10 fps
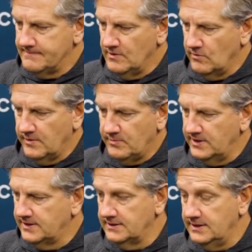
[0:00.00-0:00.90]
You know, when we
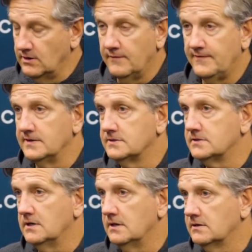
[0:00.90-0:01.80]
played clean
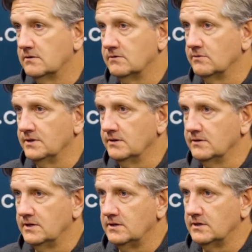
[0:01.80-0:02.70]
offense tonight, I thought we were really,
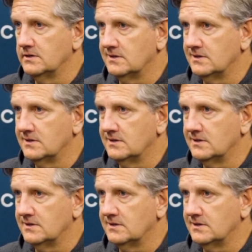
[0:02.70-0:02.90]
really good.